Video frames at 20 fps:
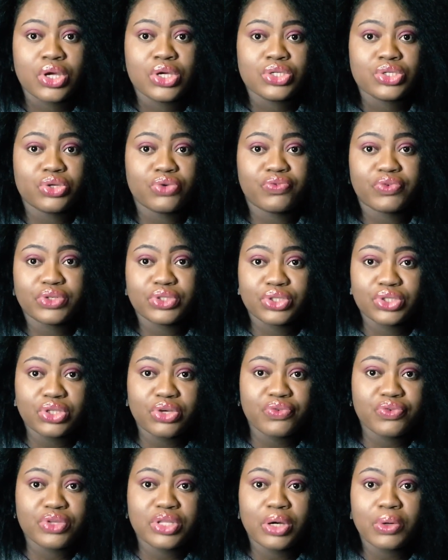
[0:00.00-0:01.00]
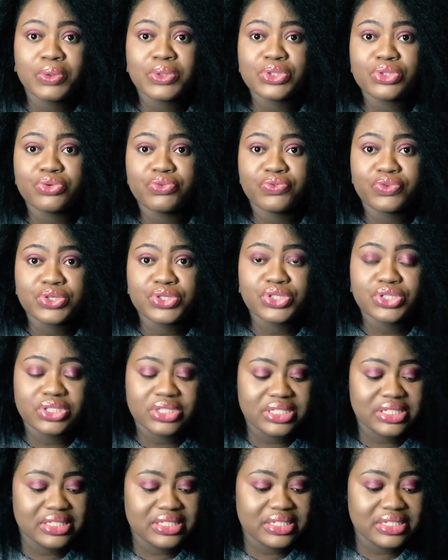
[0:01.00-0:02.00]
So for those of you that want to
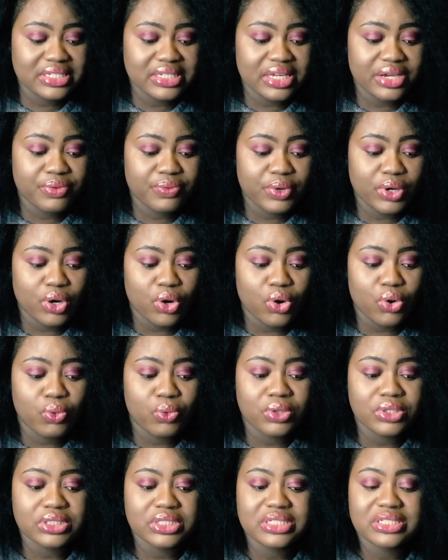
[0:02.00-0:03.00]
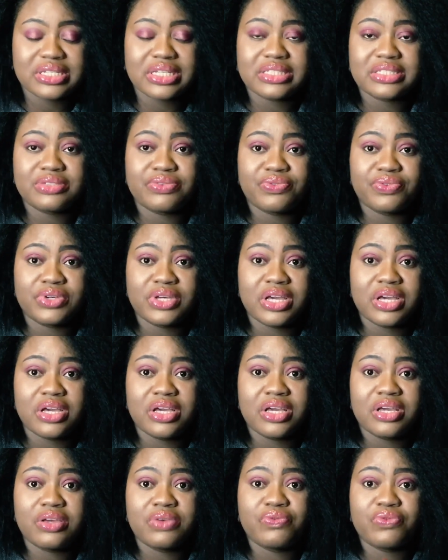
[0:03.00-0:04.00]
function in this area or want a certificate,
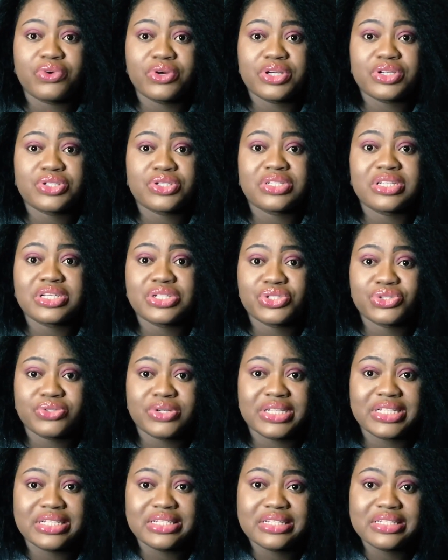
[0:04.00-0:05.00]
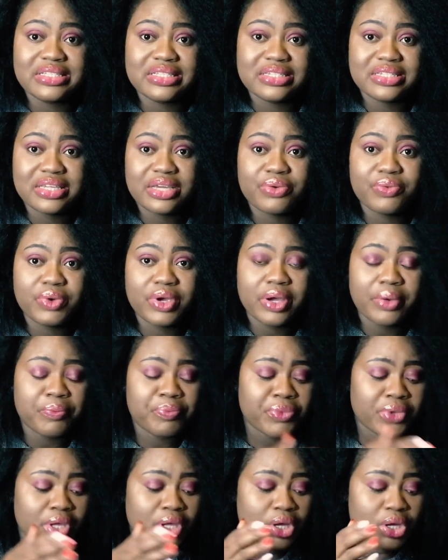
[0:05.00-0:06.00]
a vocational training in this area,
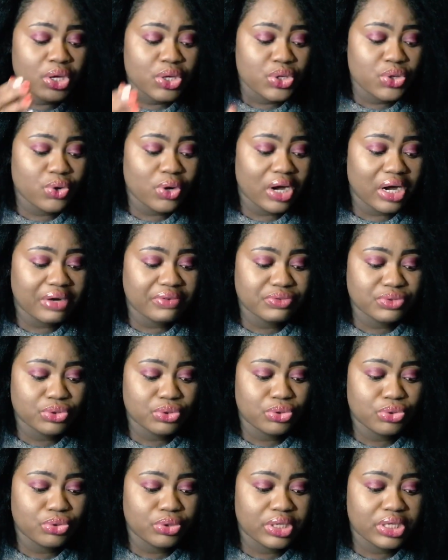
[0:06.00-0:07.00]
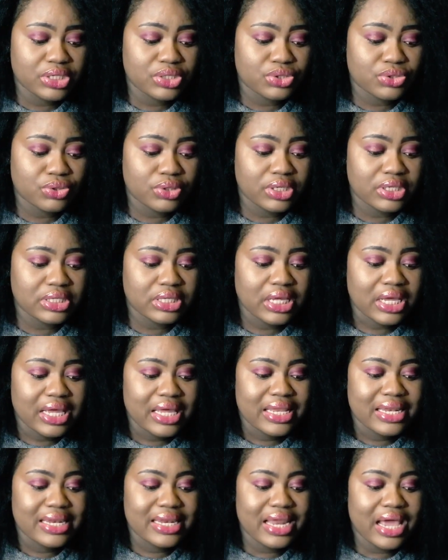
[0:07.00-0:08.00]
you have to look into it.
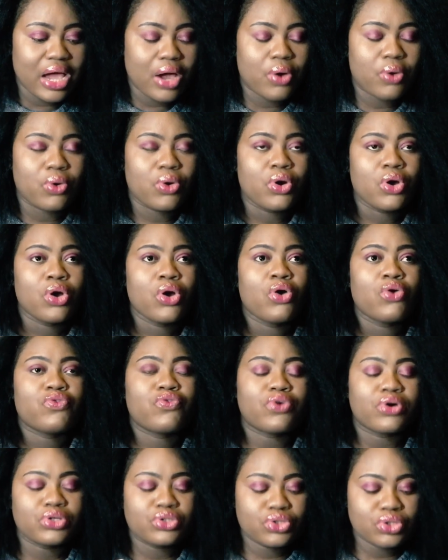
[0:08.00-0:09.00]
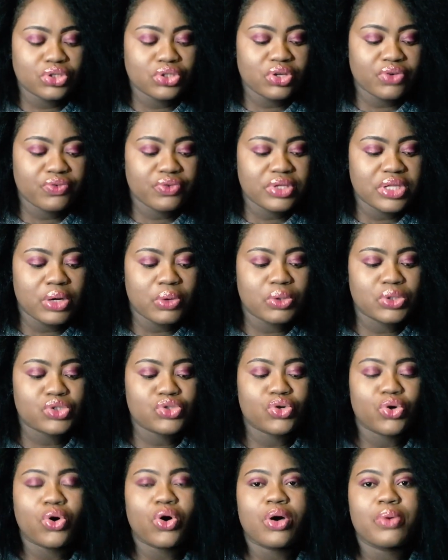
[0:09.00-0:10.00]
Now, for those of you that want
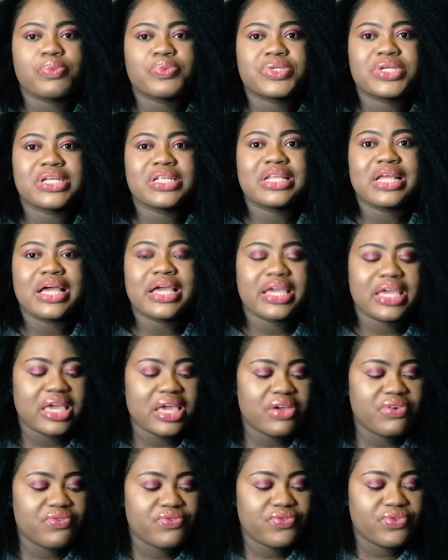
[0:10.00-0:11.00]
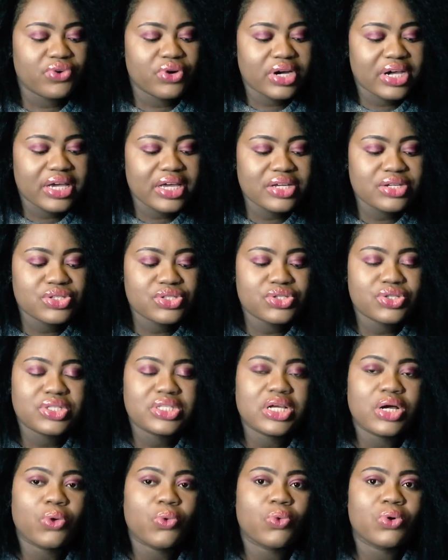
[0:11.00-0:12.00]
to obtain like a
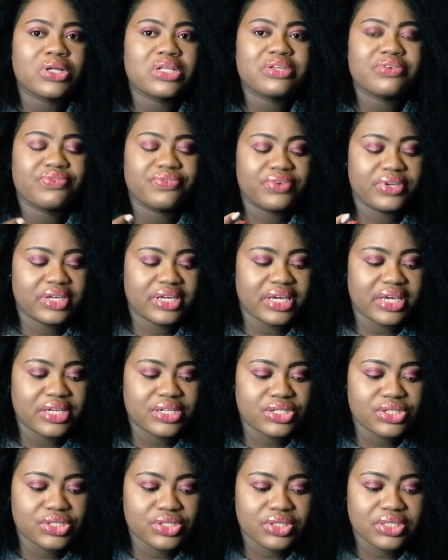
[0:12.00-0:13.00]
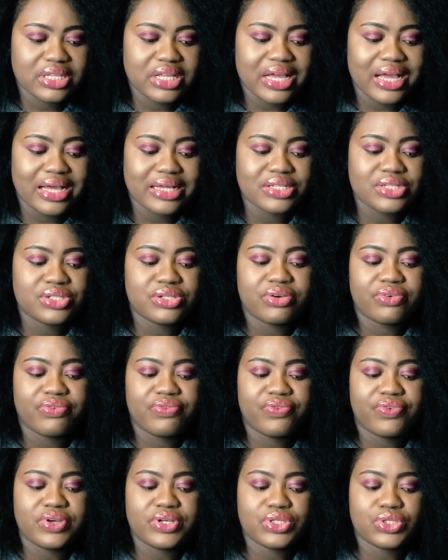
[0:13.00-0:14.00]
vocational qualification as your
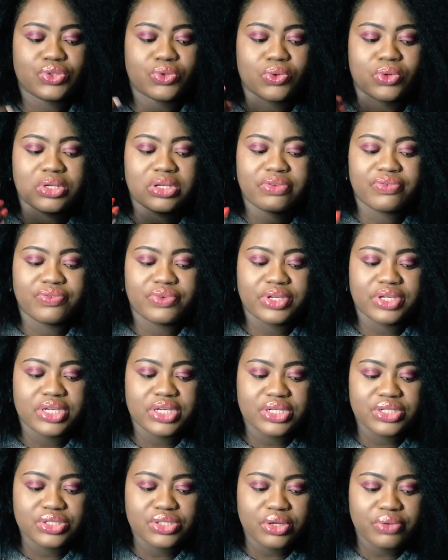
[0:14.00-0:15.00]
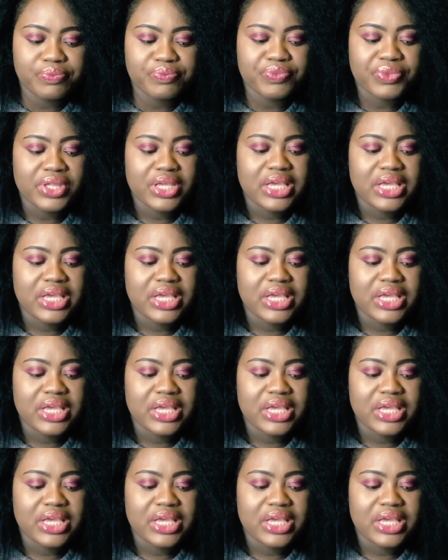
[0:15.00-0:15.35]
first qualification